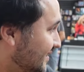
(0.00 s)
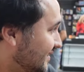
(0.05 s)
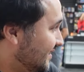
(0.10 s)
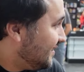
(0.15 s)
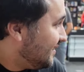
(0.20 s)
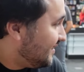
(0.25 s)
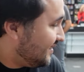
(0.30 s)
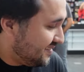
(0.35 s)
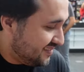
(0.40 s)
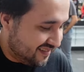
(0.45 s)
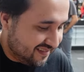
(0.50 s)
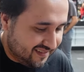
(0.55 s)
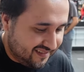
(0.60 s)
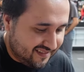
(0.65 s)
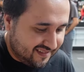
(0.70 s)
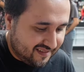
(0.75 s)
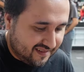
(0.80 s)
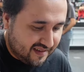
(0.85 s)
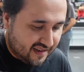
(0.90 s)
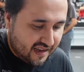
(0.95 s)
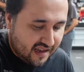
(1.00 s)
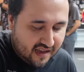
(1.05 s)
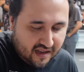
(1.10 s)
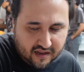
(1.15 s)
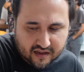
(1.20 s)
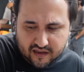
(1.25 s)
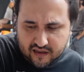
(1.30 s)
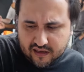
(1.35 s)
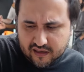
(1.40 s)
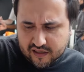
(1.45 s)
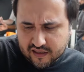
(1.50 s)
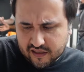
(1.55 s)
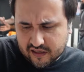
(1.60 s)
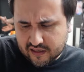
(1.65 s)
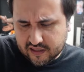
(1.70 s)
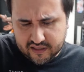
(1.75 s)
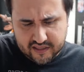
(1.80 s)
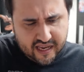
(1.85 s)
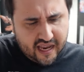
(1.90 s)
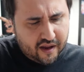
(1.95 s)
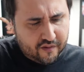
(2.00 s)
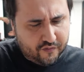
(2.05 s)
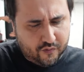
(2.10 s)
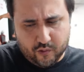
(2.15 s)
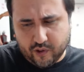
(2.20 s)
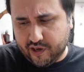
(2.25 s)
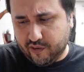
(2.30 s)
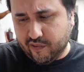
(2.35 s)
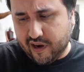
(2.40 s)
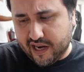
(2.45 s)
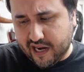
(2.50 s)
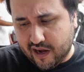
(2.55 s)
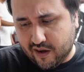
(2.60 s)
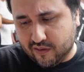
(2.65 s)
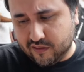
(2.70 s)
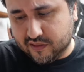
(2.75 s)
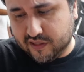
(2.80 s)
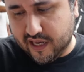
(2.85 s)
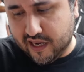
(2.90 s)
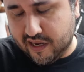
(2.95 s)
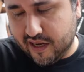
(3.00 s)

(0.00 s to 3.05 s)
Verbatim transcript: Forty cards. Uh, yeah, 40 right now. Okay.